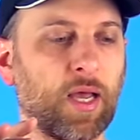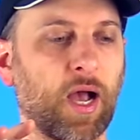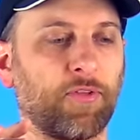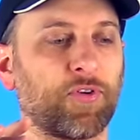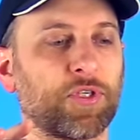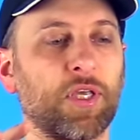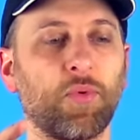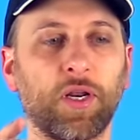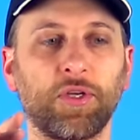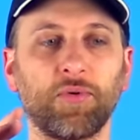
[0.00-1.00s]
Uh, the first thing you
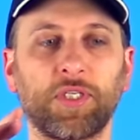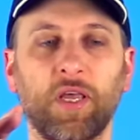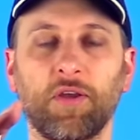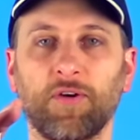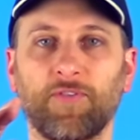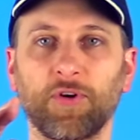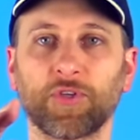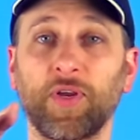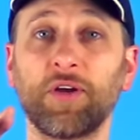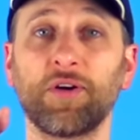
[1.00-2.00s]
want to do is take your
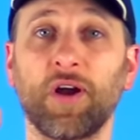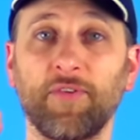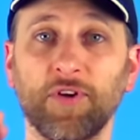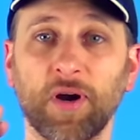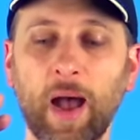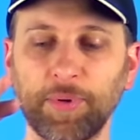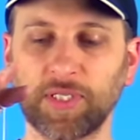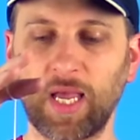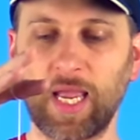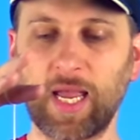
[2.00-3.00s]
first finger of your
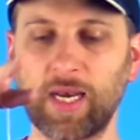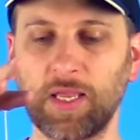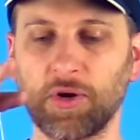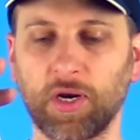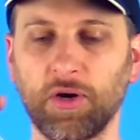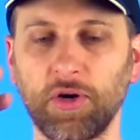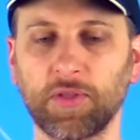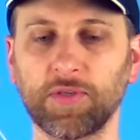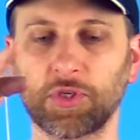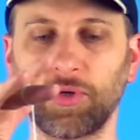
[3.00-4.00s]
opposite hand and you're going to
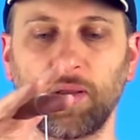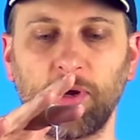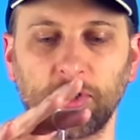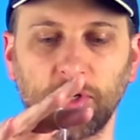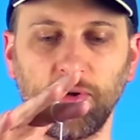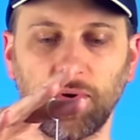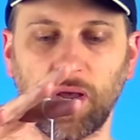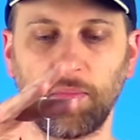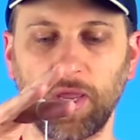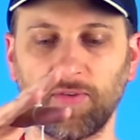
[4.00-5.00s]
hook the string. Make sure you
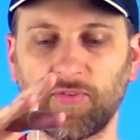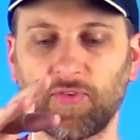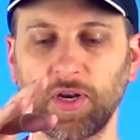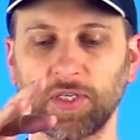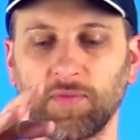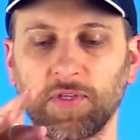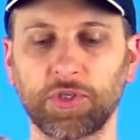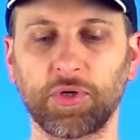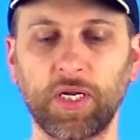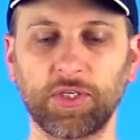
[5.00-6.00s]
come in front of the
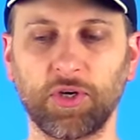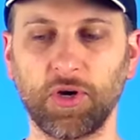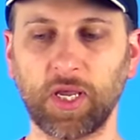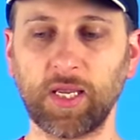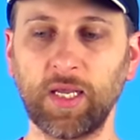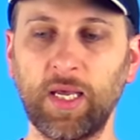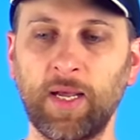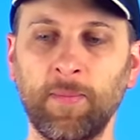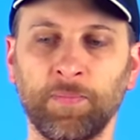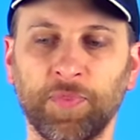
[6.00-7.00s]
string to hook it.
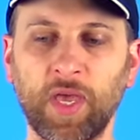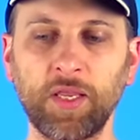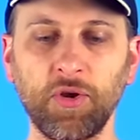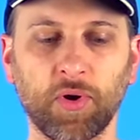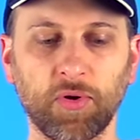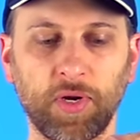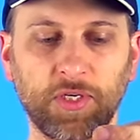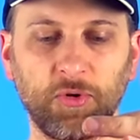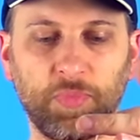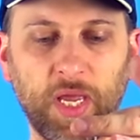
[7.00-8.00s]
Then you are going
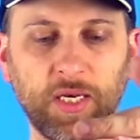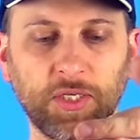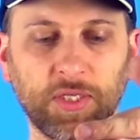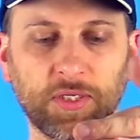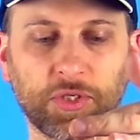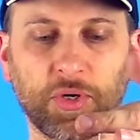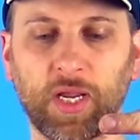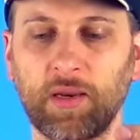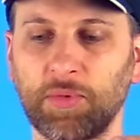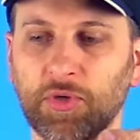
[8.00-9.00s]
to pinch the
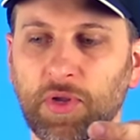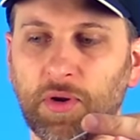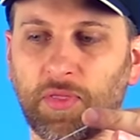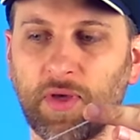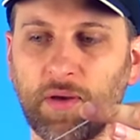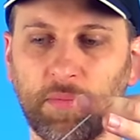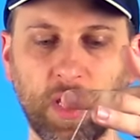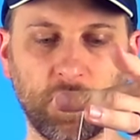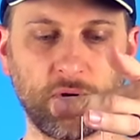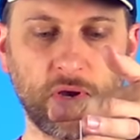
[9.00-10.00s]
string in between your thumb
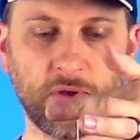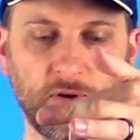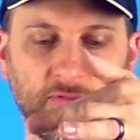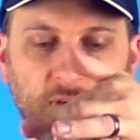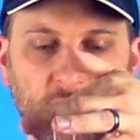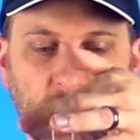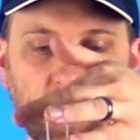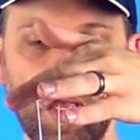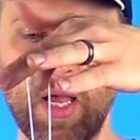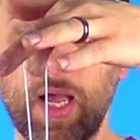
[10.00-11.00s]
and your yo-yo finger.